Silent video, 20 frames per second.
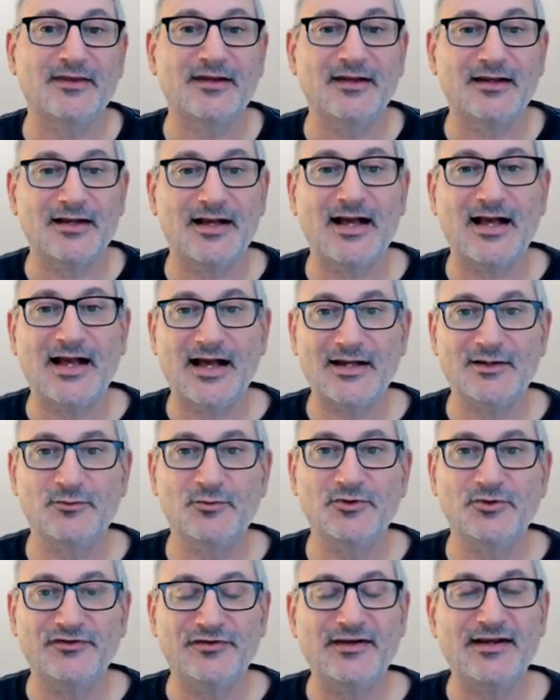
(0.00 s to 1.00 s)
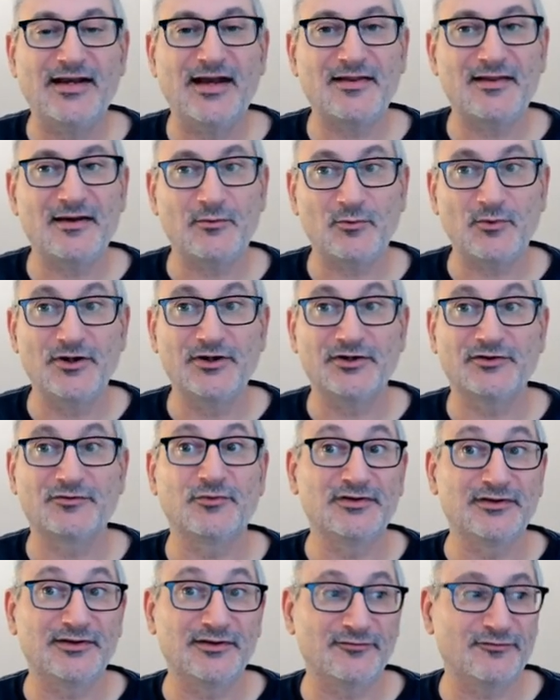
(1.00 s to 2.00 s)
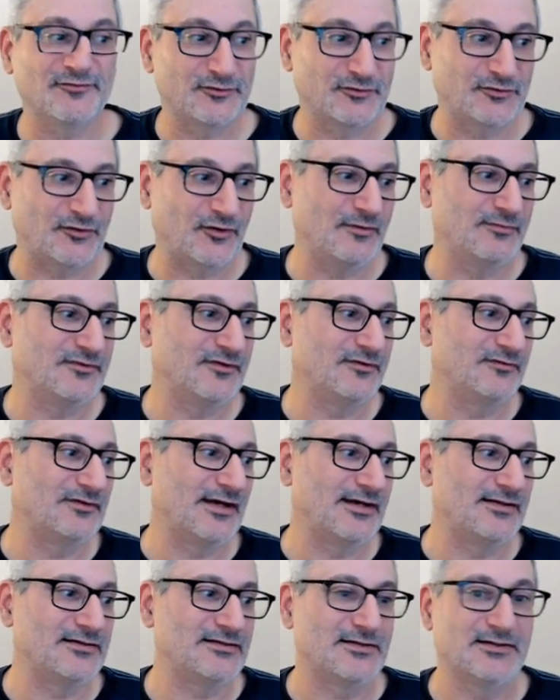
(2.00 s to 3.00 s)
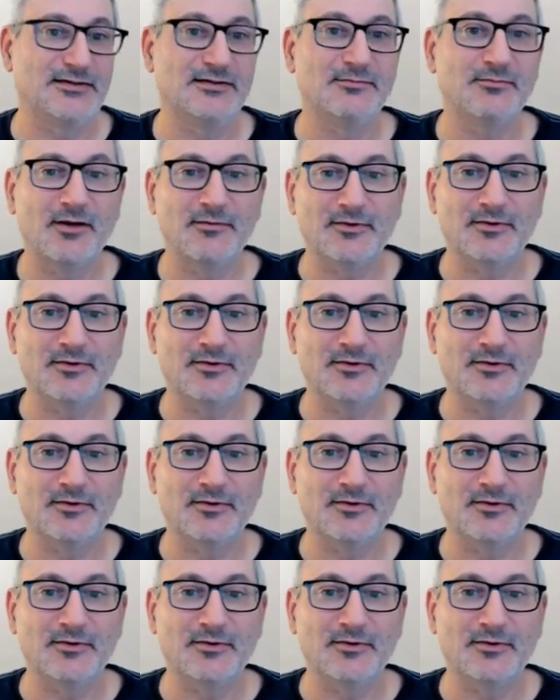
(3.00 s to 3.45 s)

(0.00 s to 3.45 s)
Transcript: and we'll see how that works with different types of data in a moment.